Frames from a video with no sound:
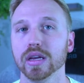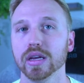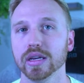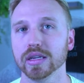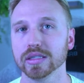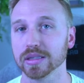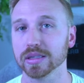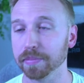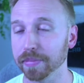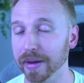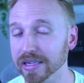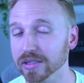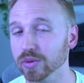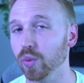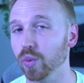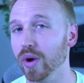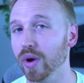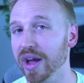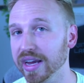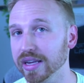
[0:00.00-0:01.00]
is the best
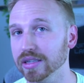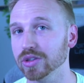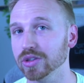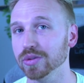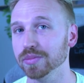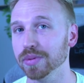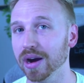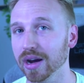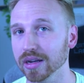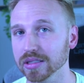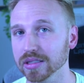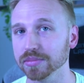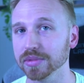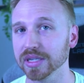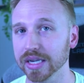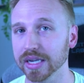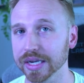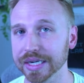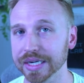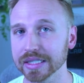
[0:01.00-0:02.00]
way to possibly
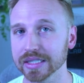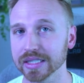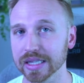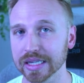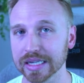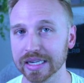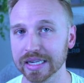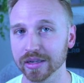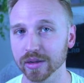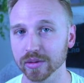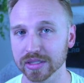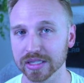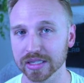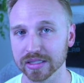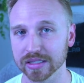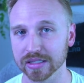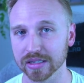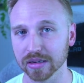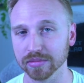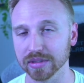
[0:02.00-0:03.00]
get into the
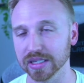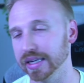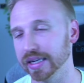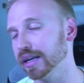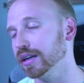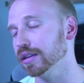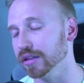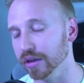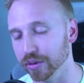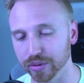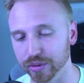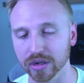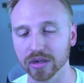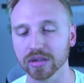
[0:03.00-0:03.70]
ecosystem, to get a looter, to